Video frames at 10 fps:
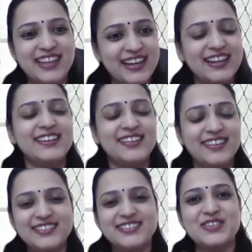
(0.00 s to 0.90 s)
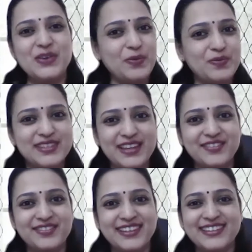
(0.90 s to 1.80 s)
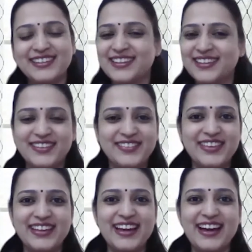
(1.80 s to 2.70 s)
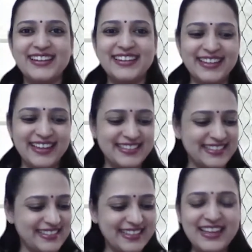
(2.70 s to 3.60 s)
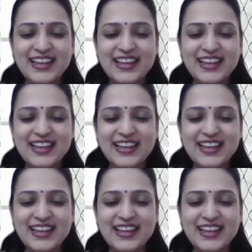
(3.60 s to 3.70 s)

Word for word: child reaches home safely. Very yes. hard thing as is.